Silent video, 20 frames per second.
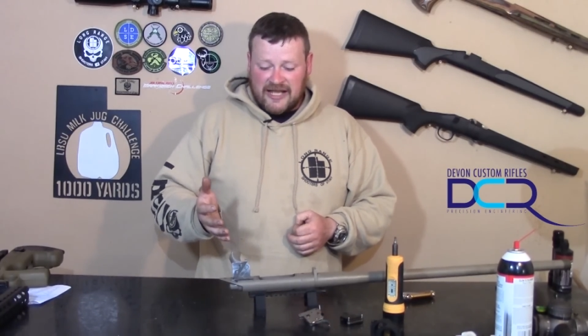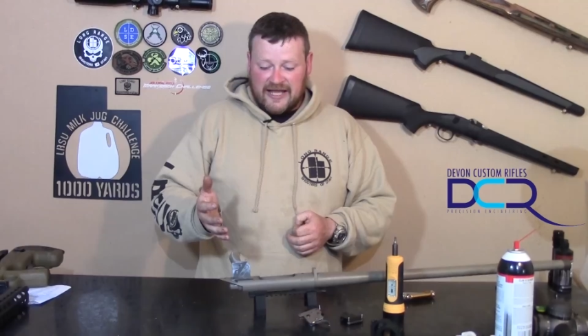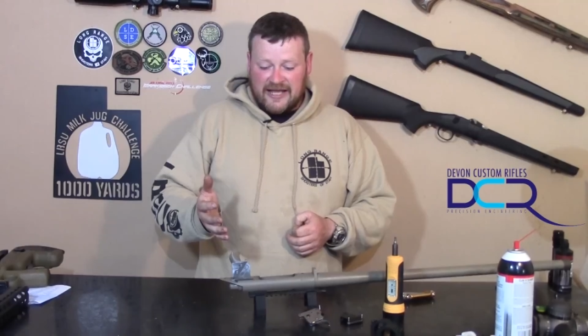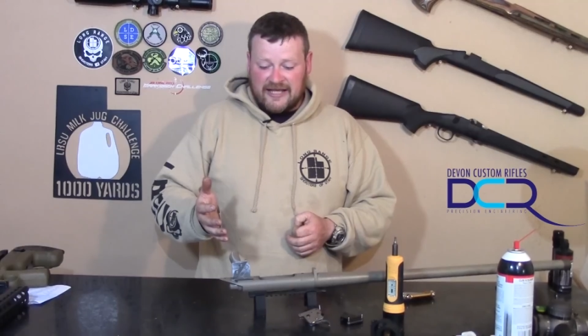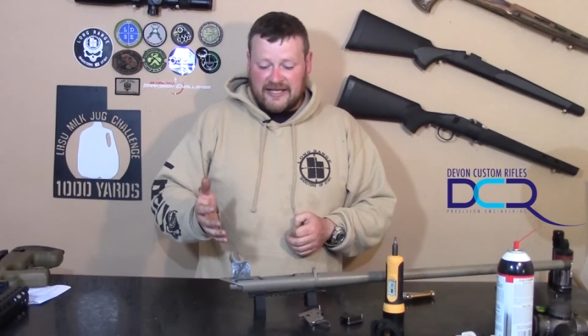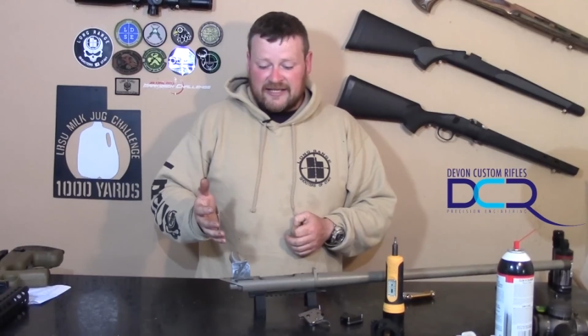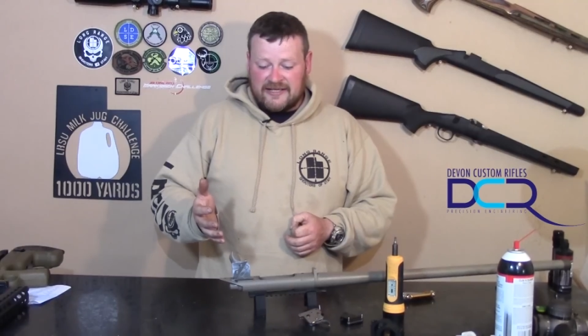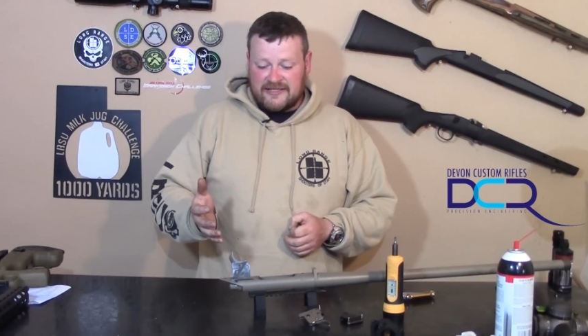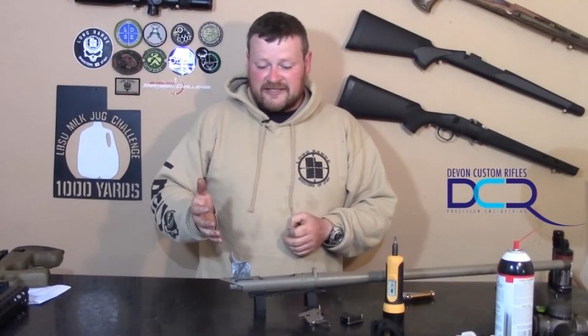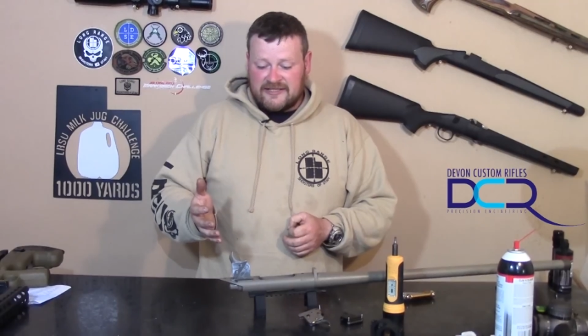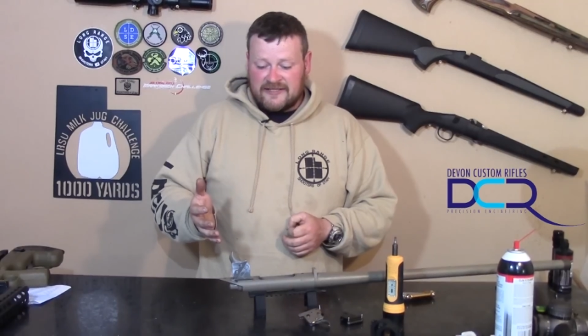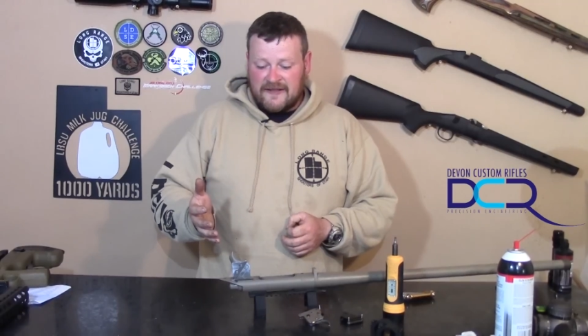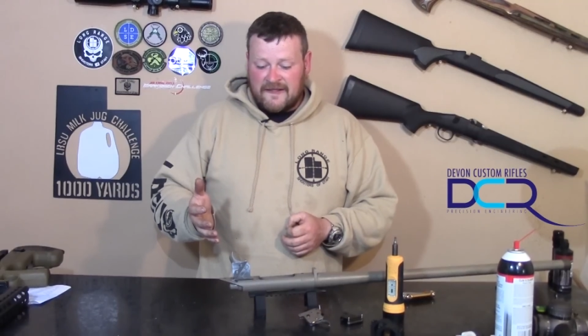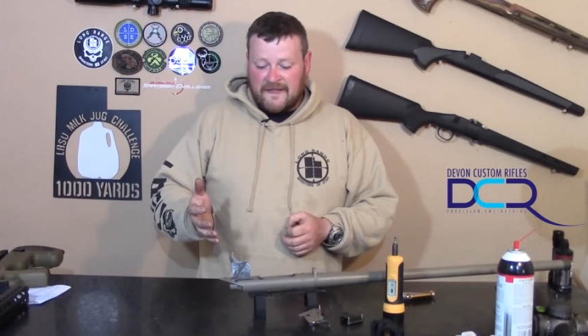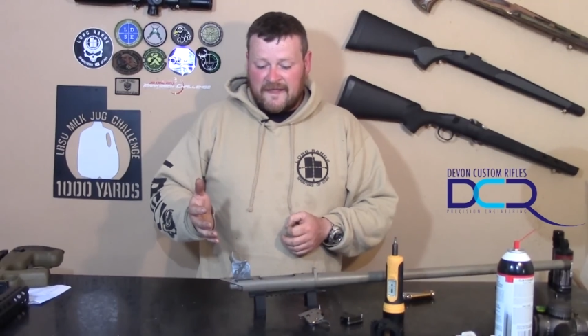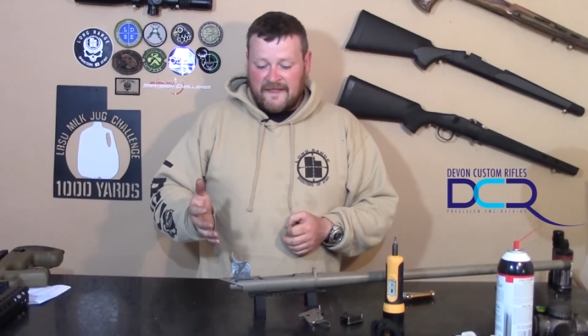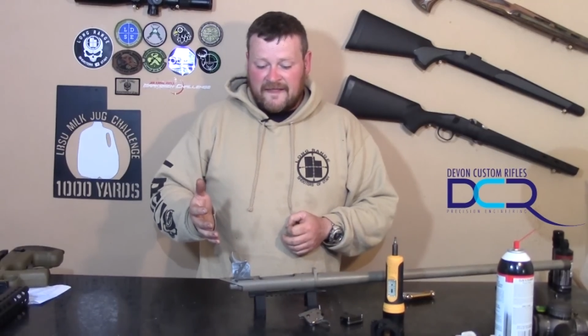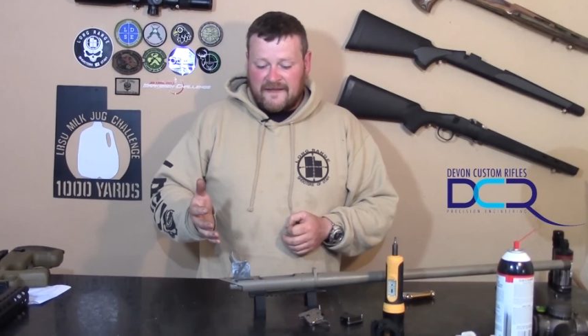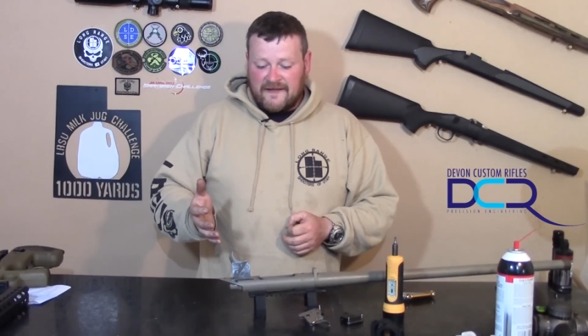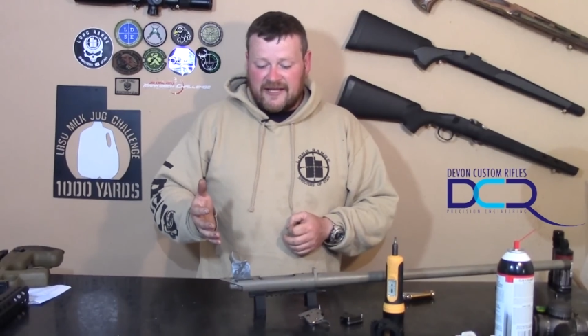and
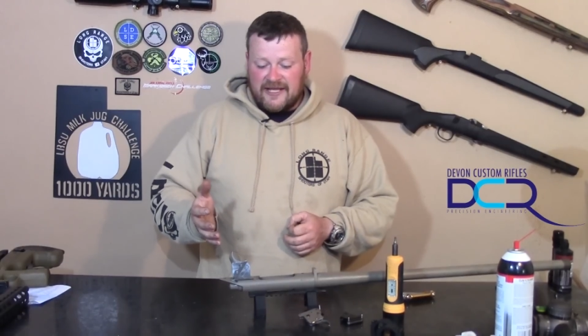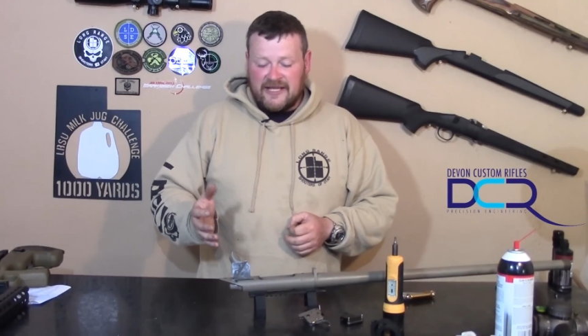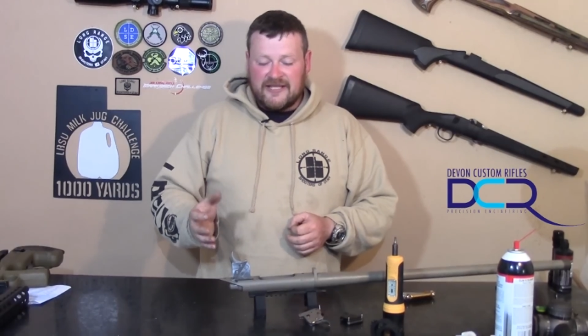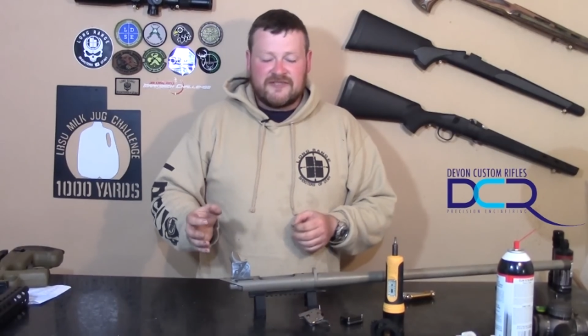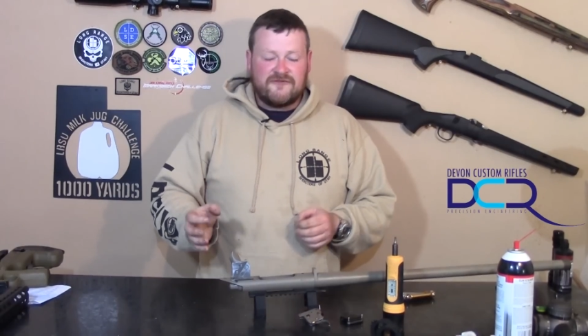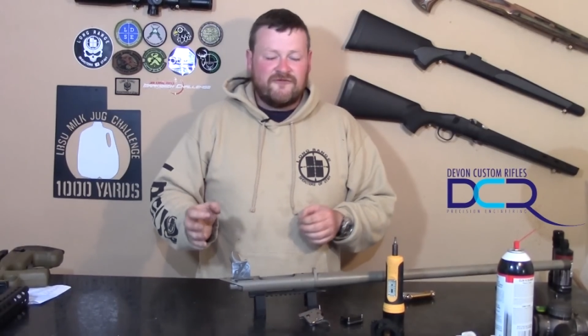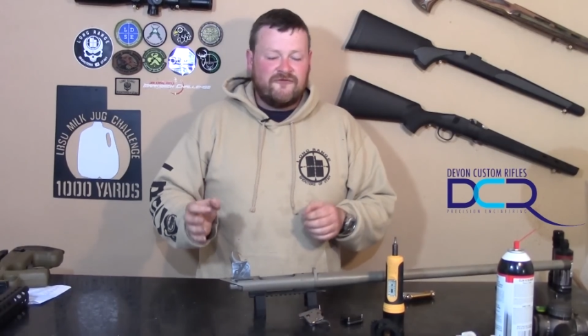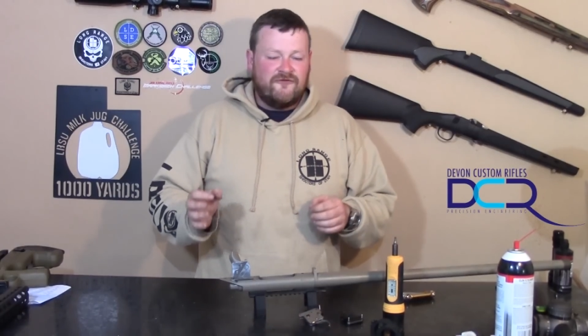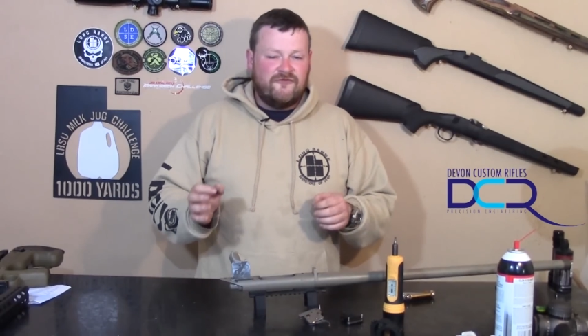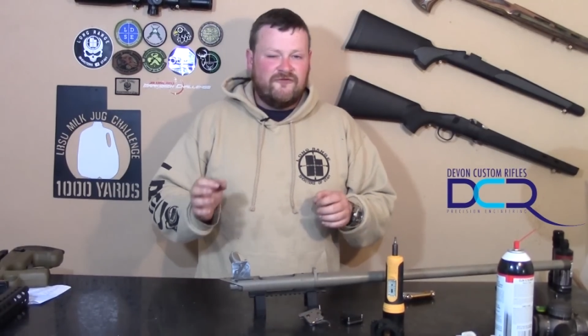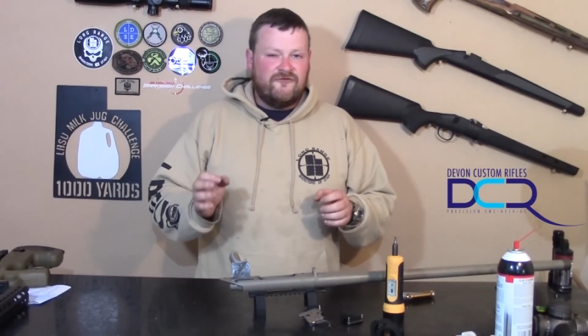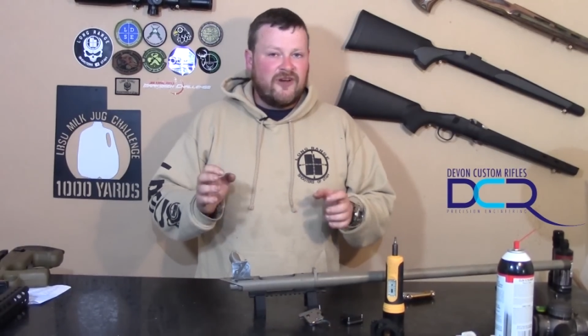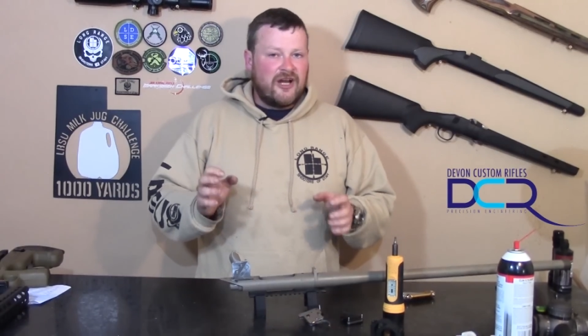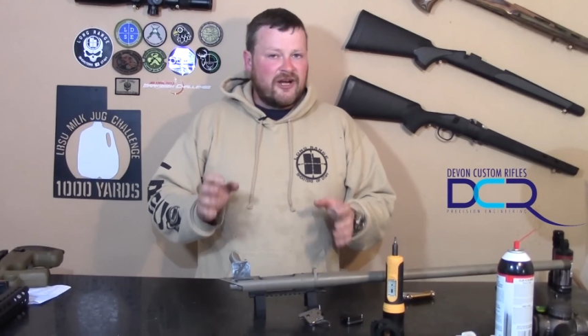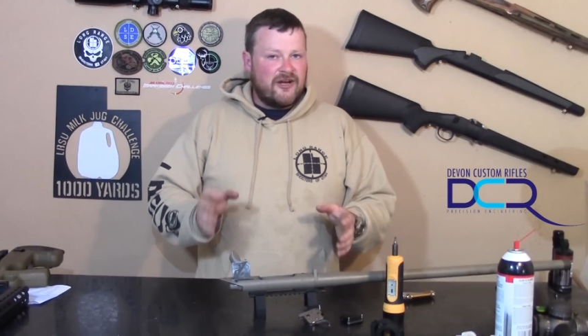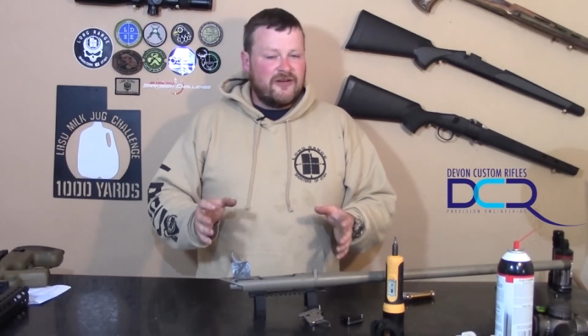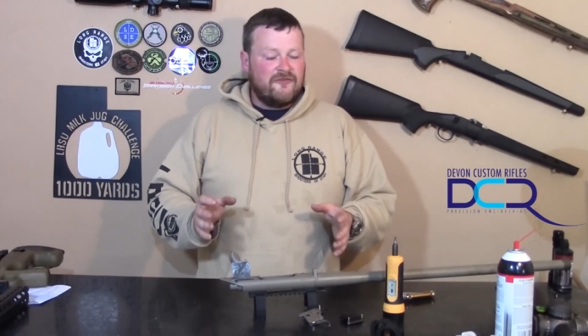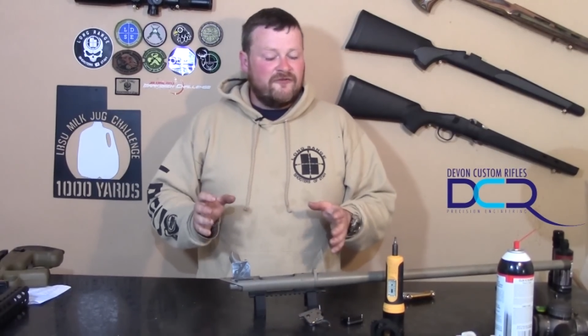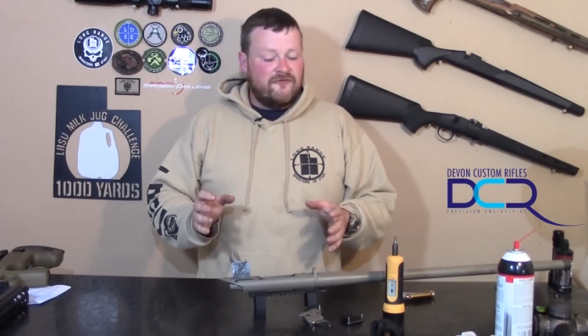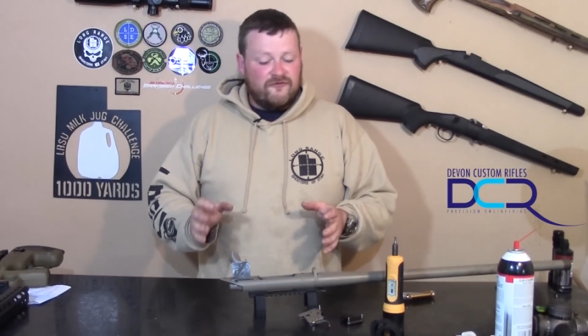it's very,